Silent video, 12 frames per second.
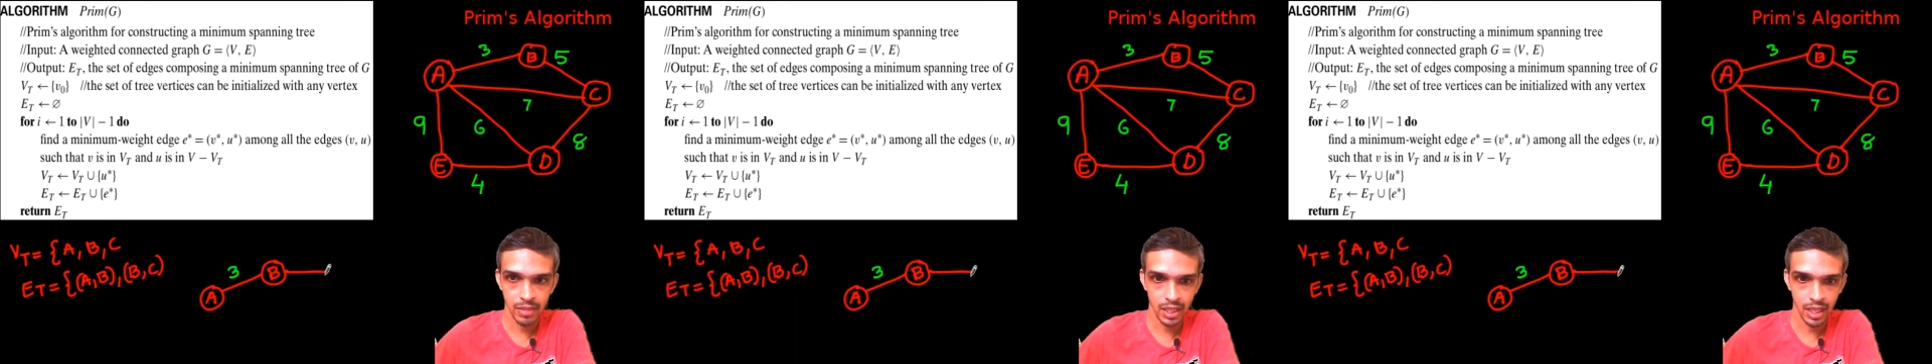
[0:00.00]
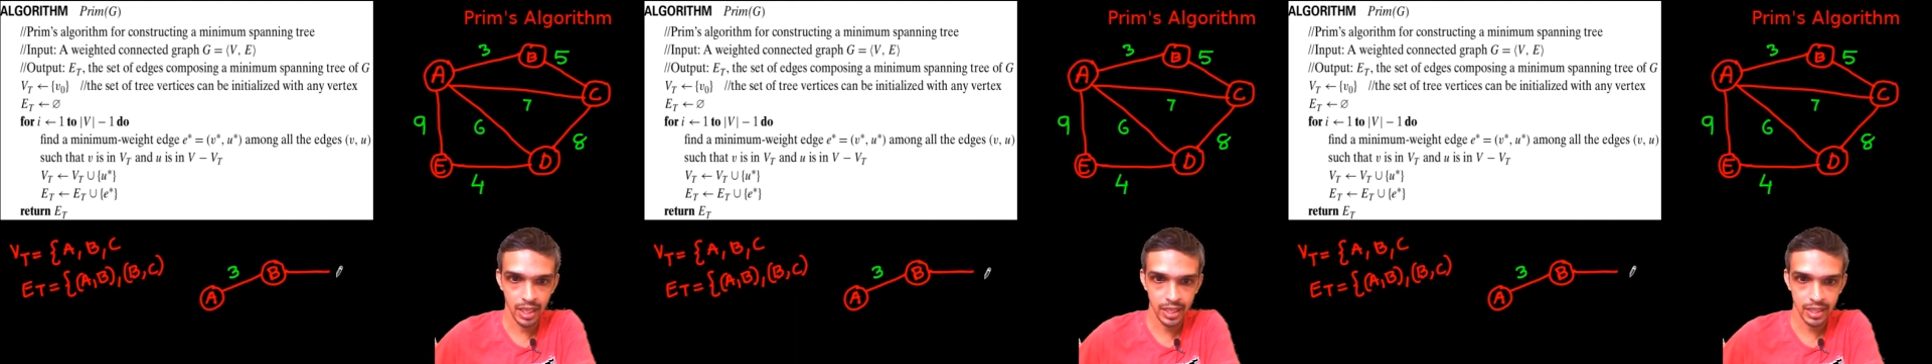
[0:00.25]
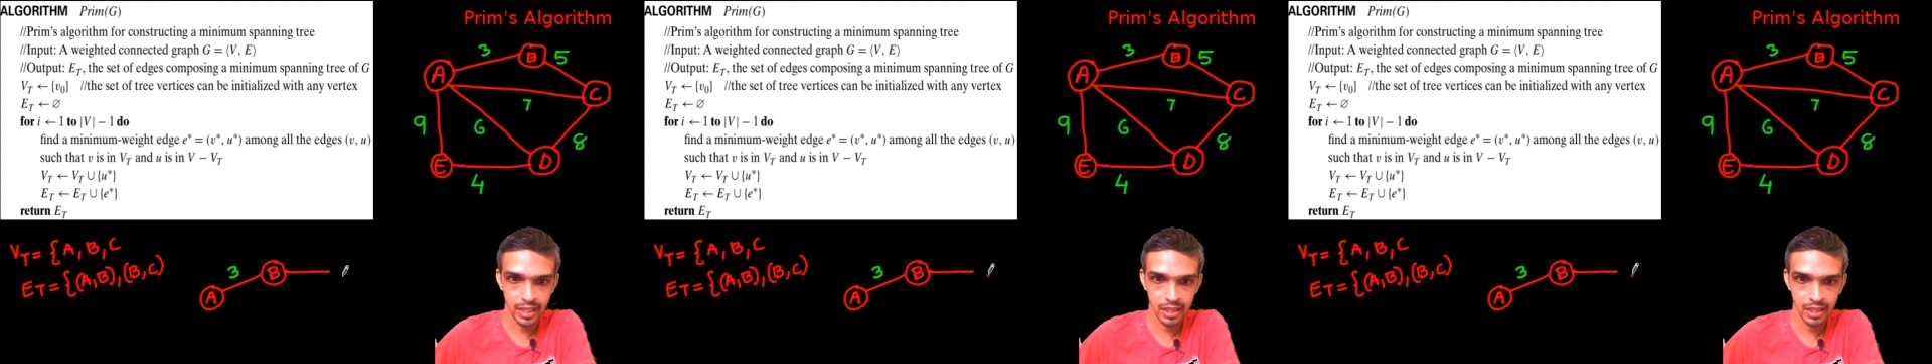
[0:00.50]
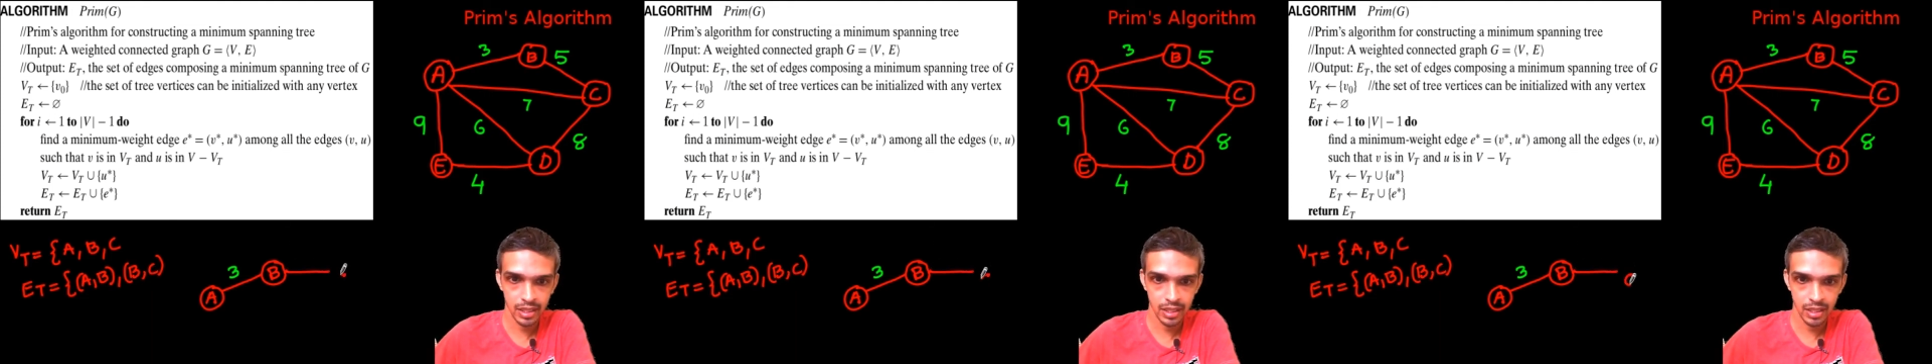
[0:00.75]
like
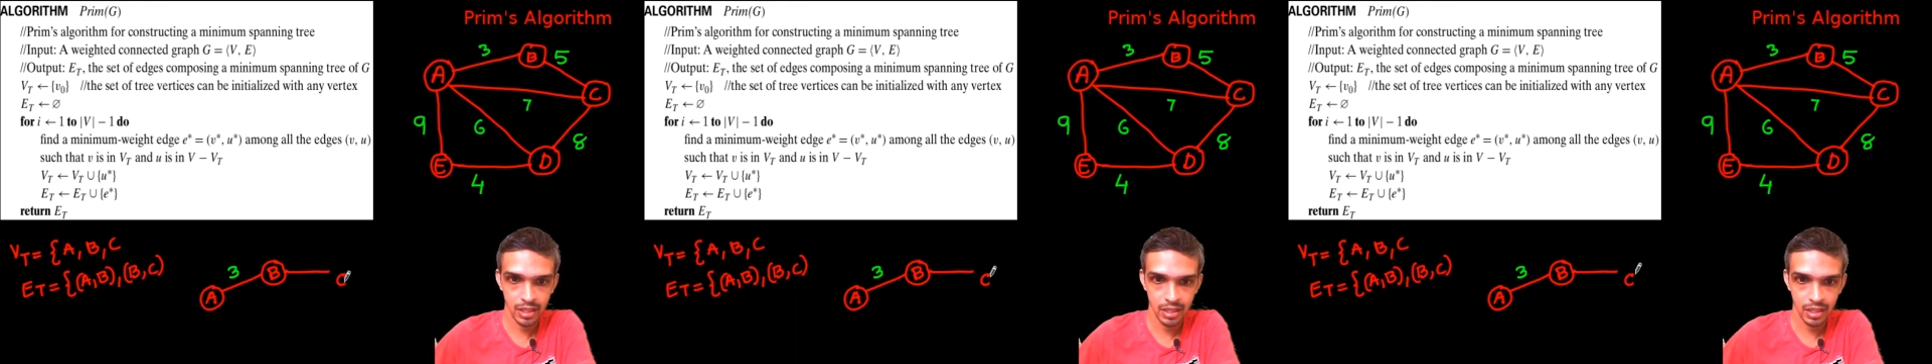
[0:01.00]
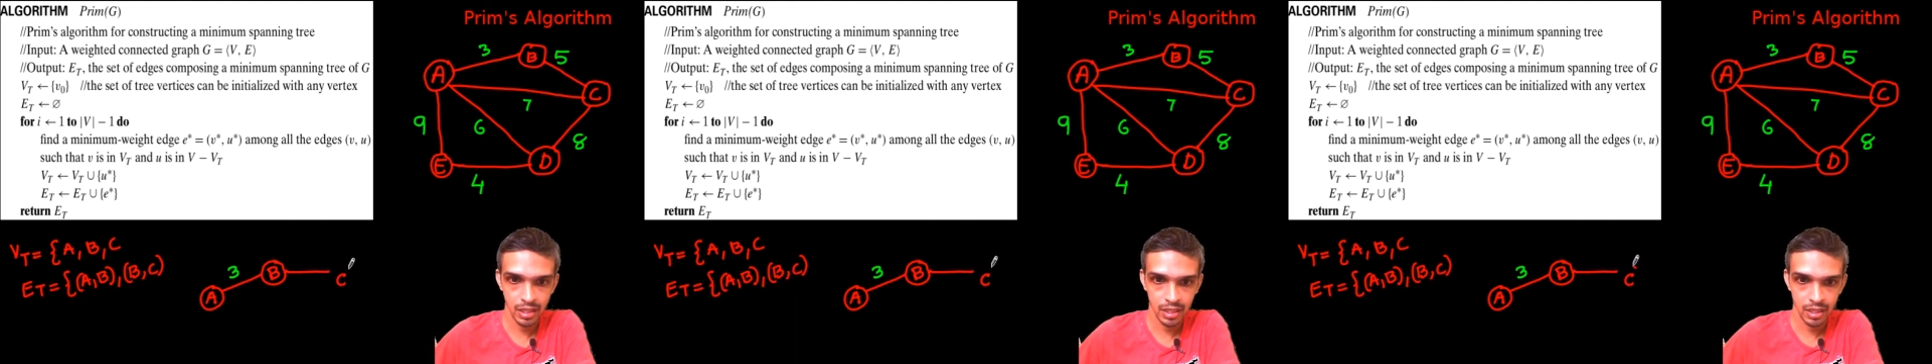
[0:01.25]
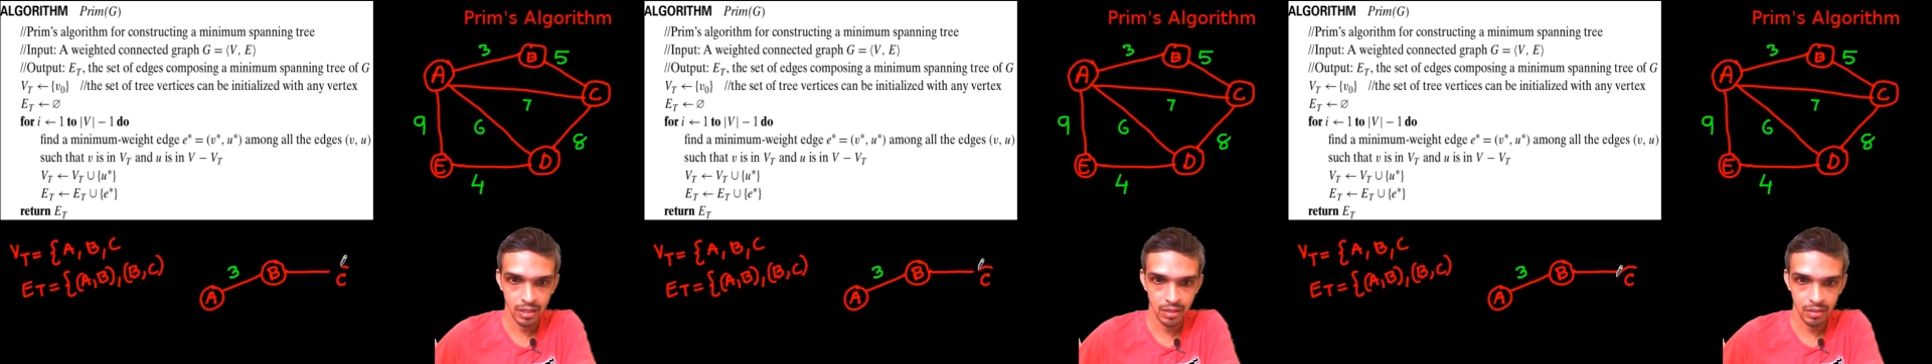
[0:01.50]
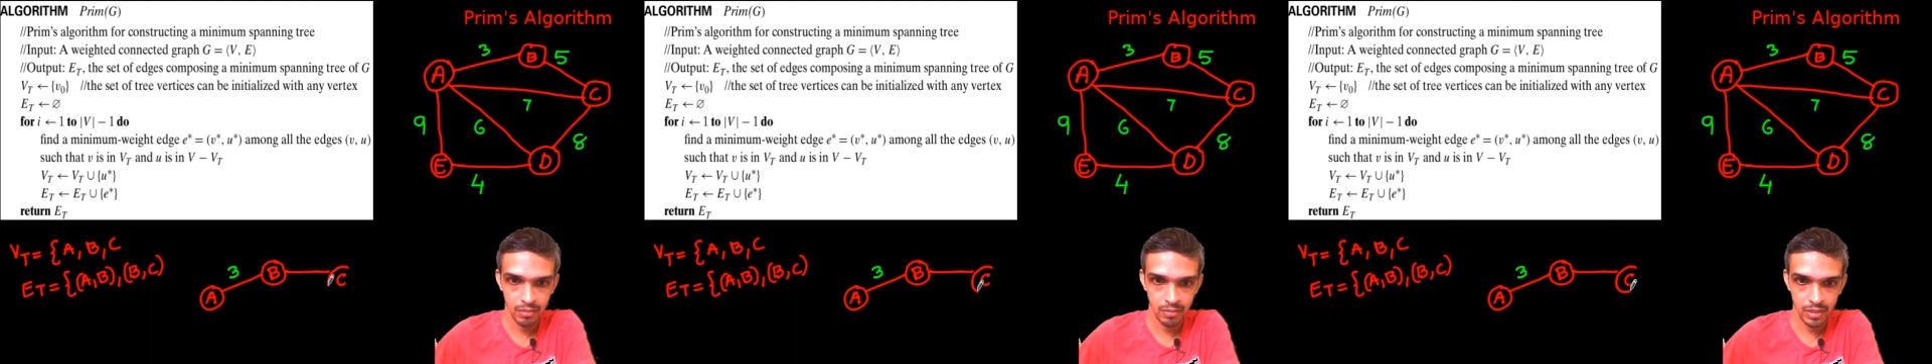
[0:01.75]

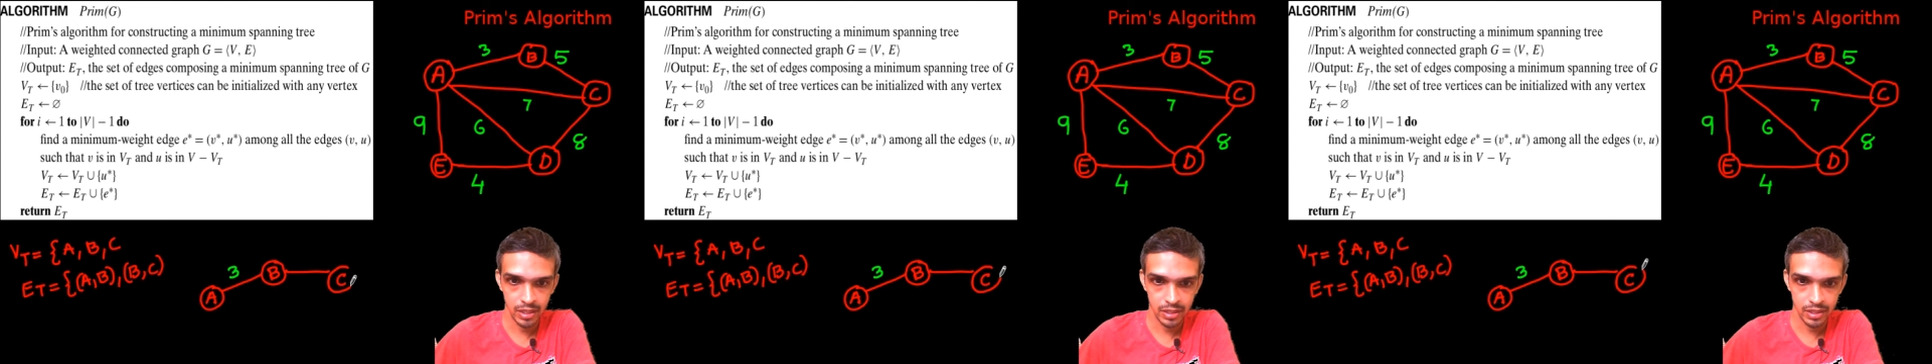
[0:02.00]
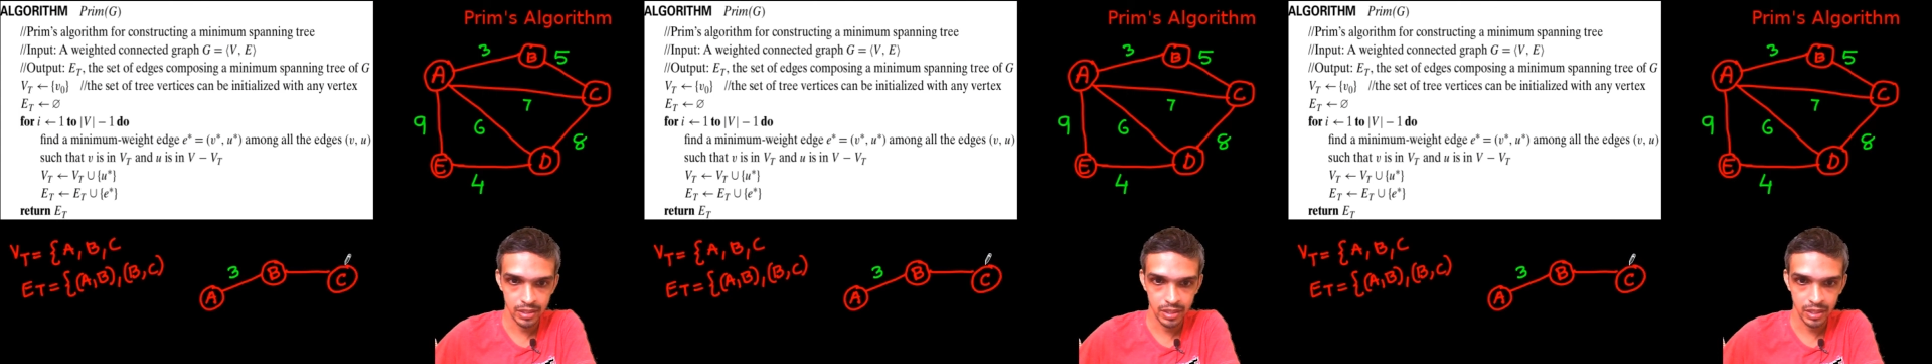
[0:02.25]
BC